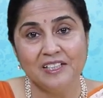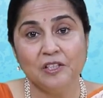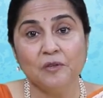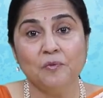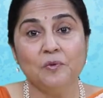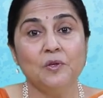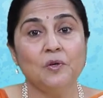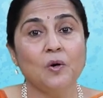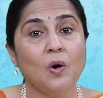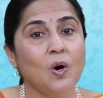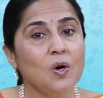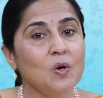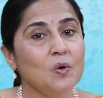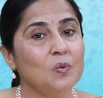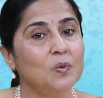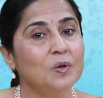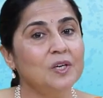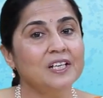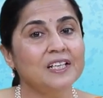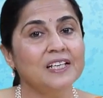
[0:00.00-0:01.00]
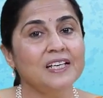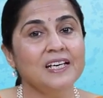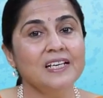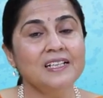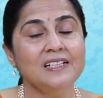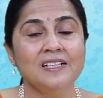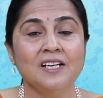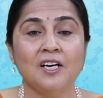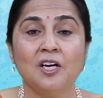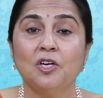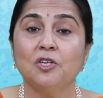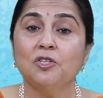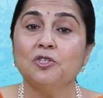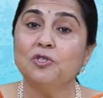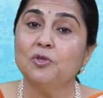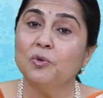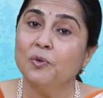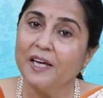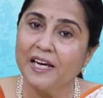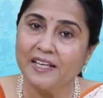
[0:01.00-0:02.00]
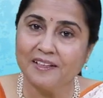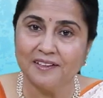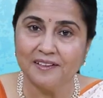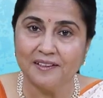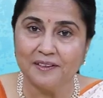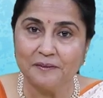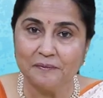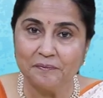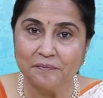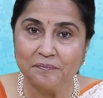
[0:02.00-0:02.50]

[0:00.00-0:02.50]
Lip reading: They were all working together.